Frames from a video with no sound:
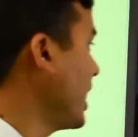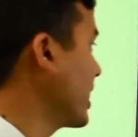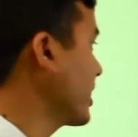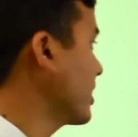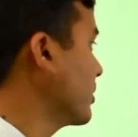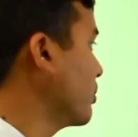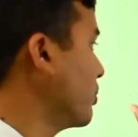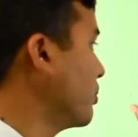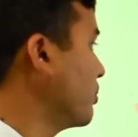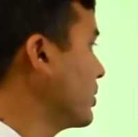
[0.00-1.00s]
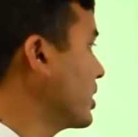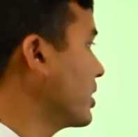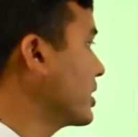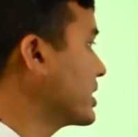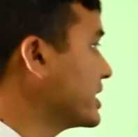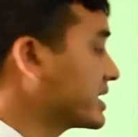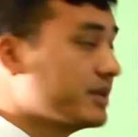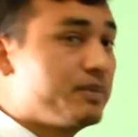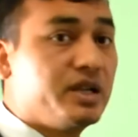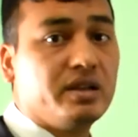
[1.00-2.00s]
and
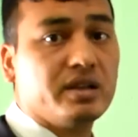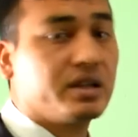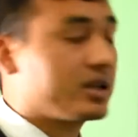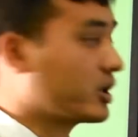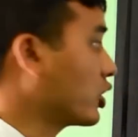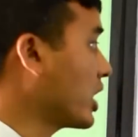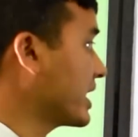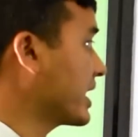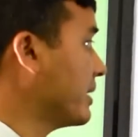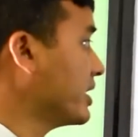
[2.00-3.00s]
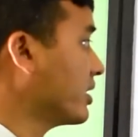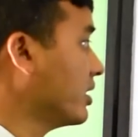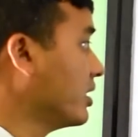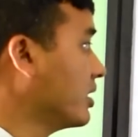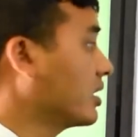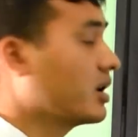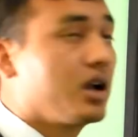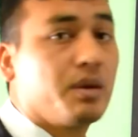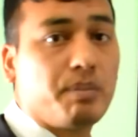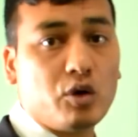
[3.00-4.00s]
DCP, dry chemical
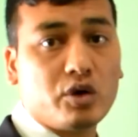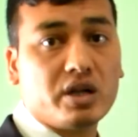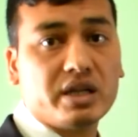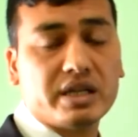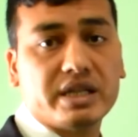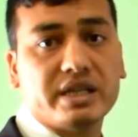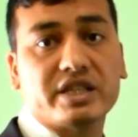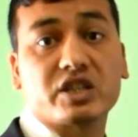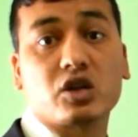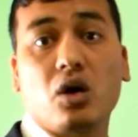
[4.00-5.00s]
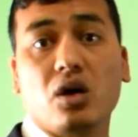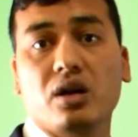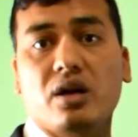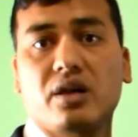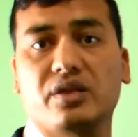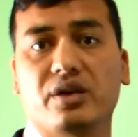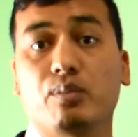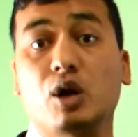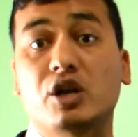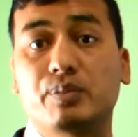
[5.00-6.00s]
powder, it is called the
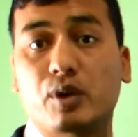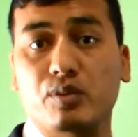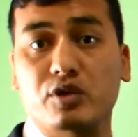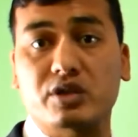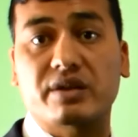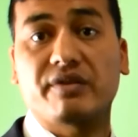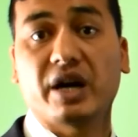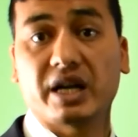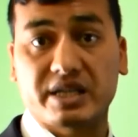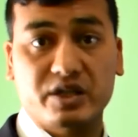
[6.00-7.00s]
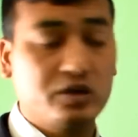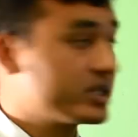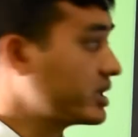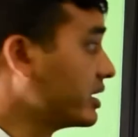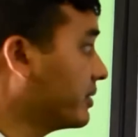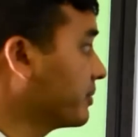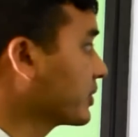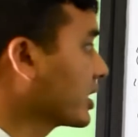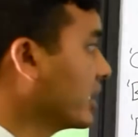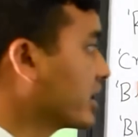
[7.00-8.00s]
multi-purpose fire extinguisher.
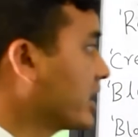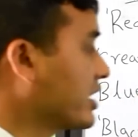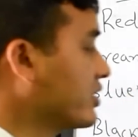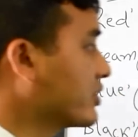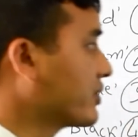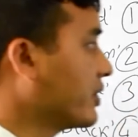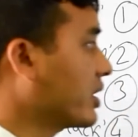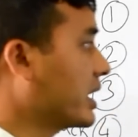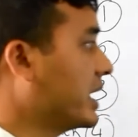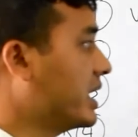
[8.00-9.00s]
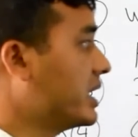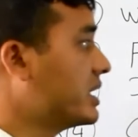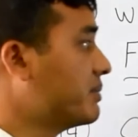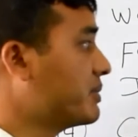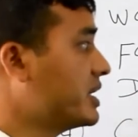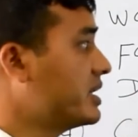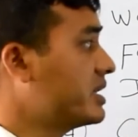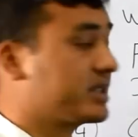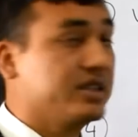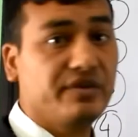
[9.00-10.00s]
It can use for A,
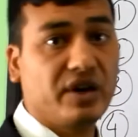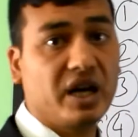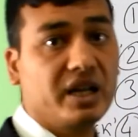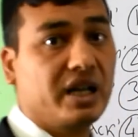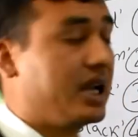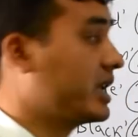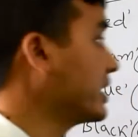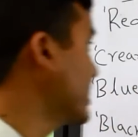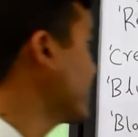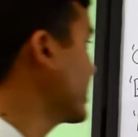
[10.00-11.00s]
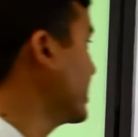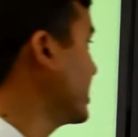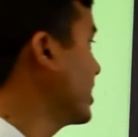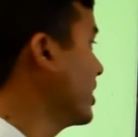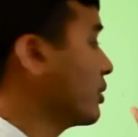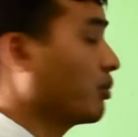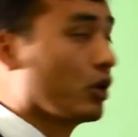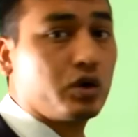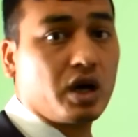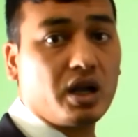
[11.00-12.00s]
B, C fire and it is in
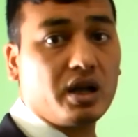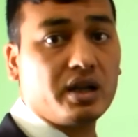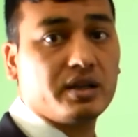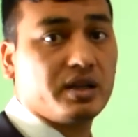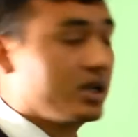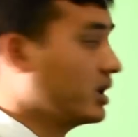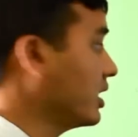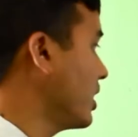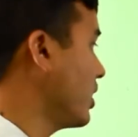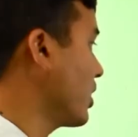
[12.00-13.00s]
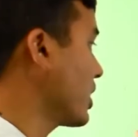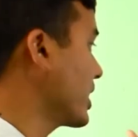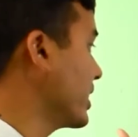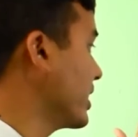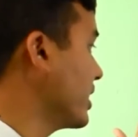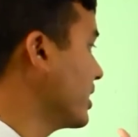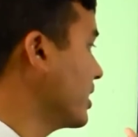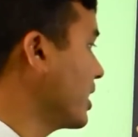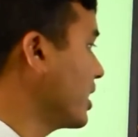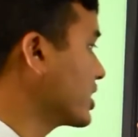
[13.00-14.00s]
blue color. Okay,
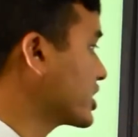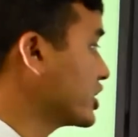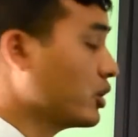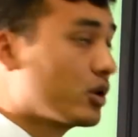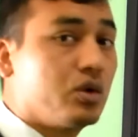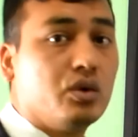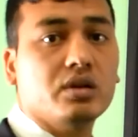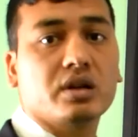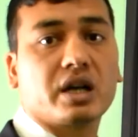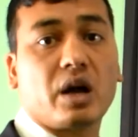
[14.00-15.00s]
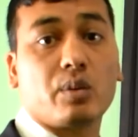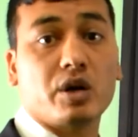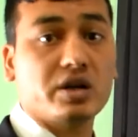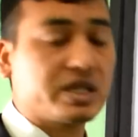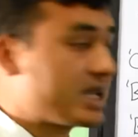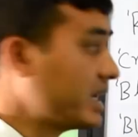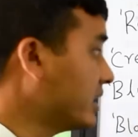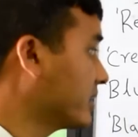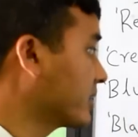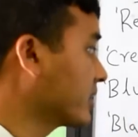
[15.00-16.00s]
CO2, carbon dioxide,